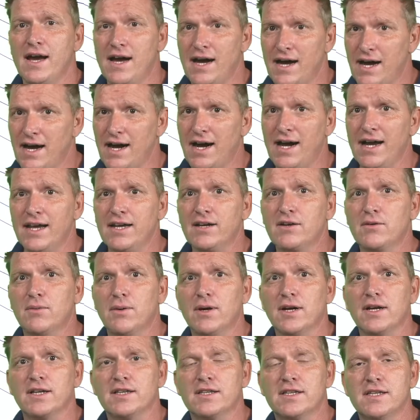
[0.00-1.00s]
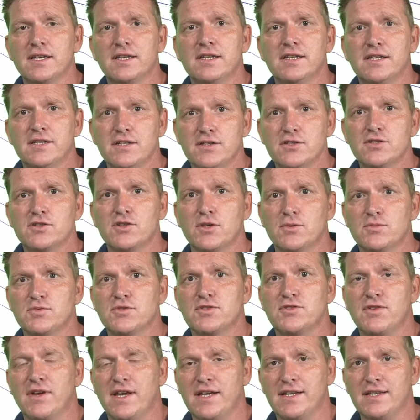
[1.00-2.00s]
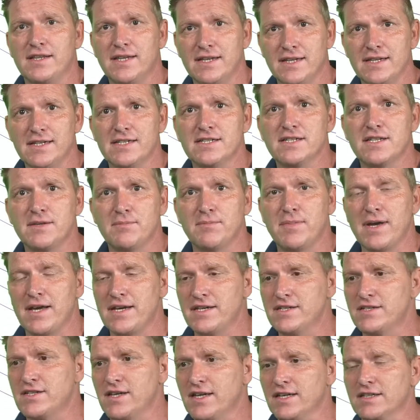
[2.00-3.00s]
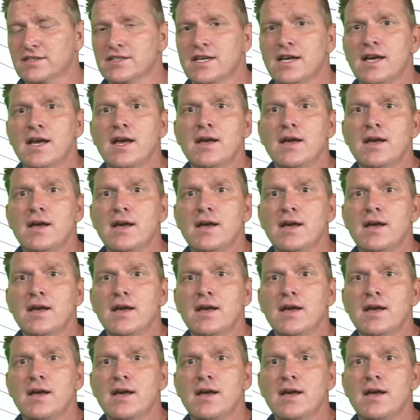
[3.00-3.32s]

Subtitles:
high quality substrate. That is the basics.